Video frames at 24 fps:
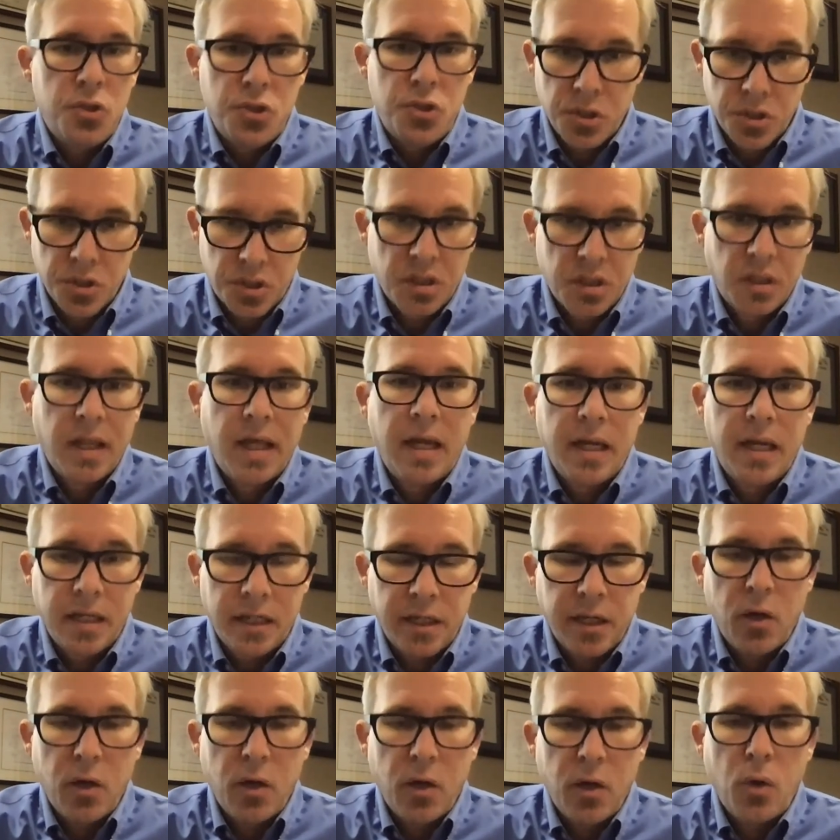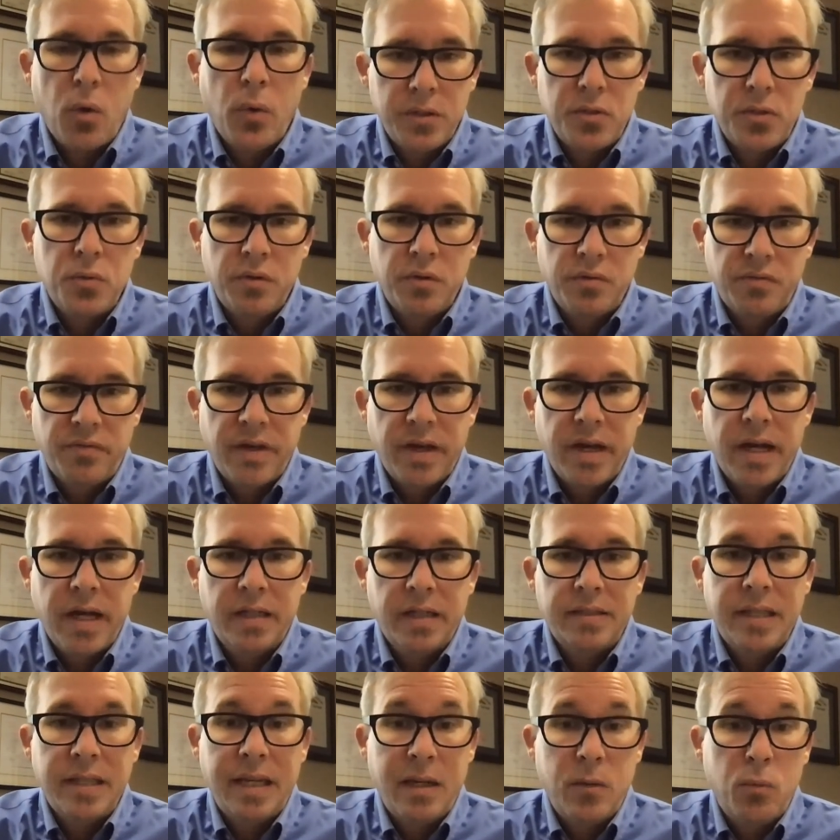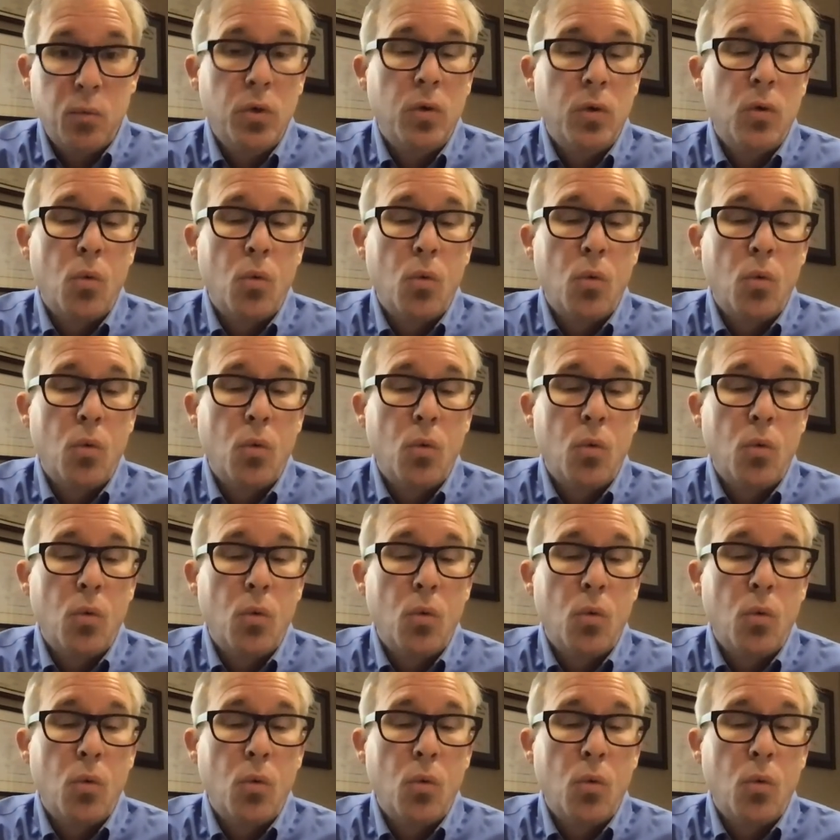just let it go into effect and